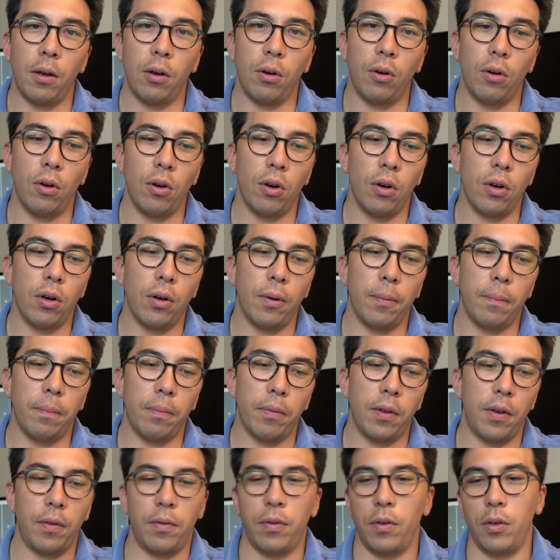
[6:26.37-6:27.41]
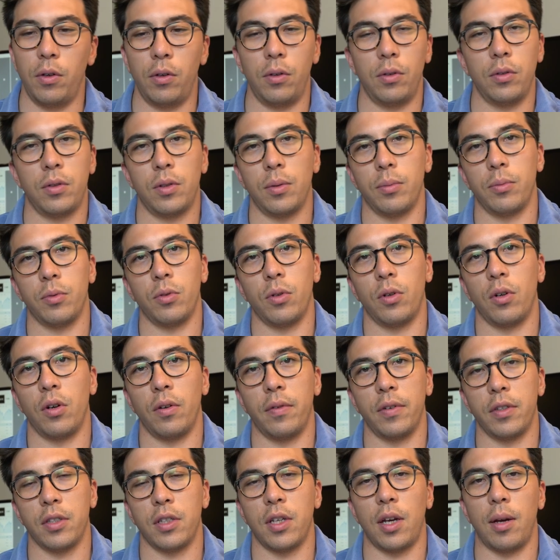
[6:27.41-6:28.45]
or if you do some sort
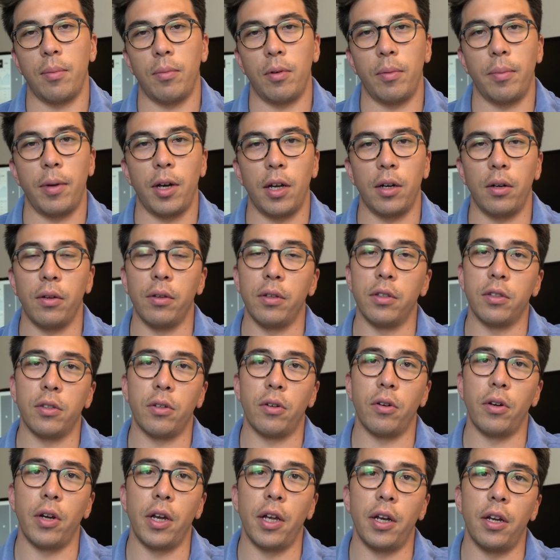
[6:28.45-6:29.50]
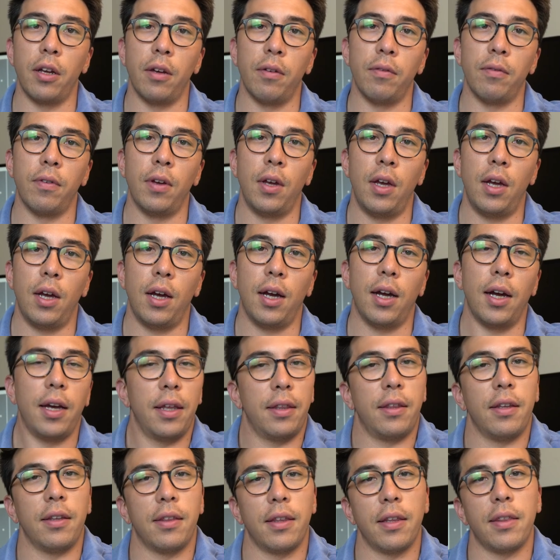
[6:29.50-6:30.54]
of ensemble model that's creative i
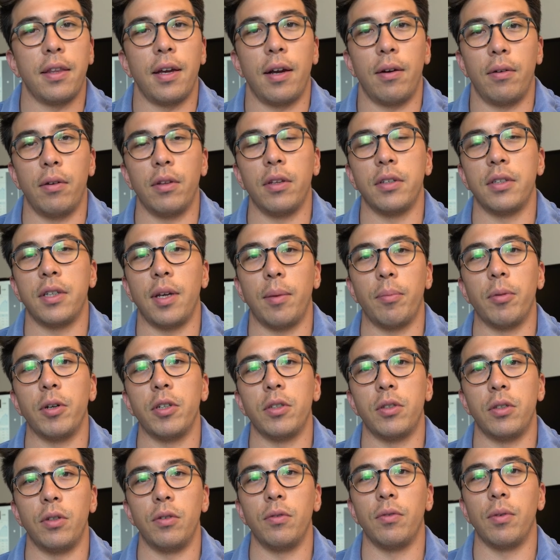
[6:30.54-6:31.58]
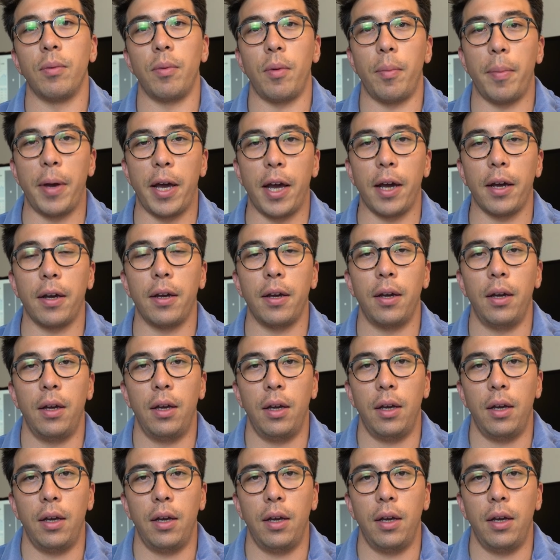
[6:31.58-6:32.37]
think that that really separates you from the pack